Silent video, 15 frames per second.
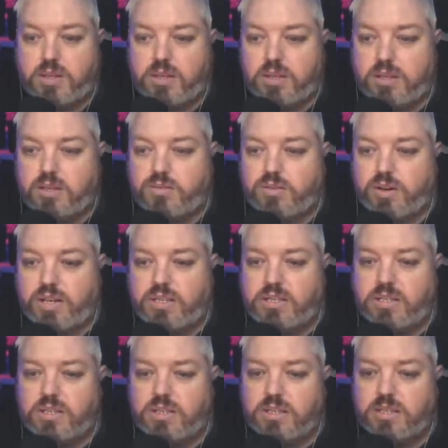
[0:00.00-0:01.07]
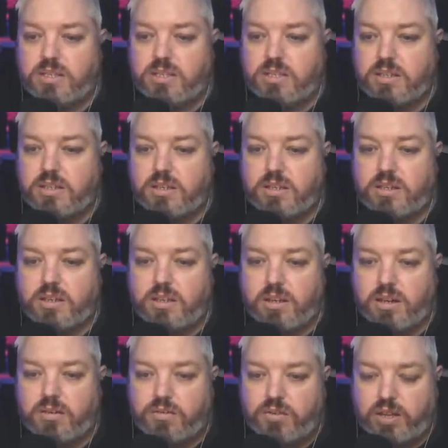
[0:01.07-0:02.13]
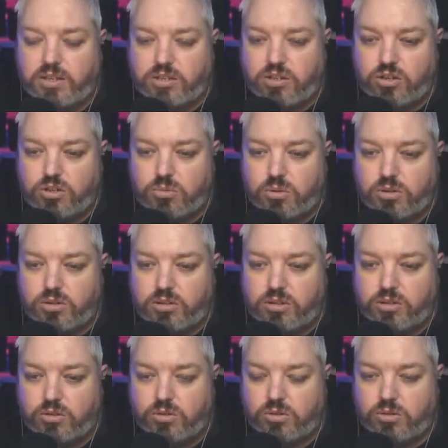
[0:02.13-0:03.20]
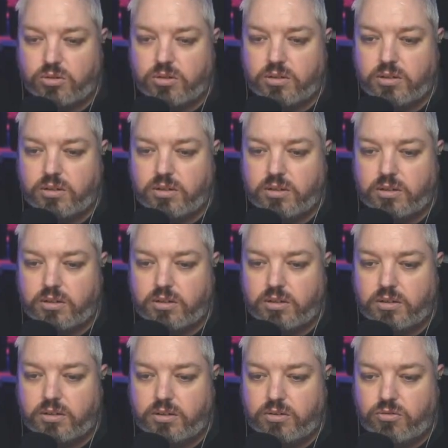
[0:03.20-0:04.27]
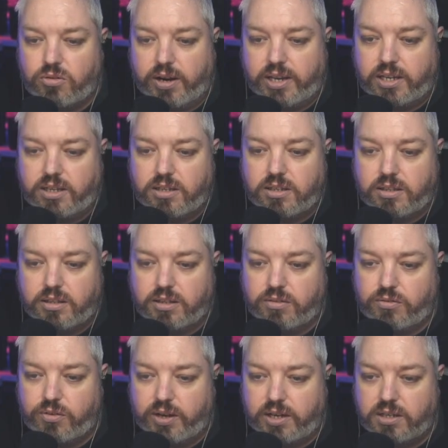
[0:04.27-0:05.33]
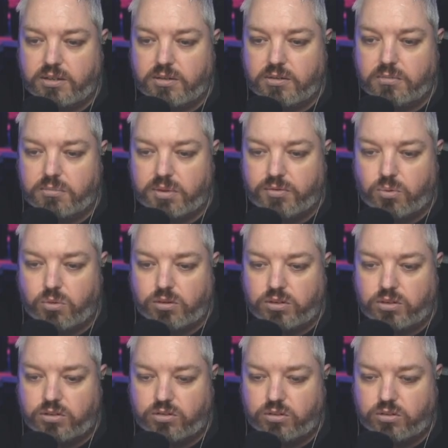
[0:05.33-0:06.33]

Because for instance, if this queue wanted to go right, then fine. But if I wanted to go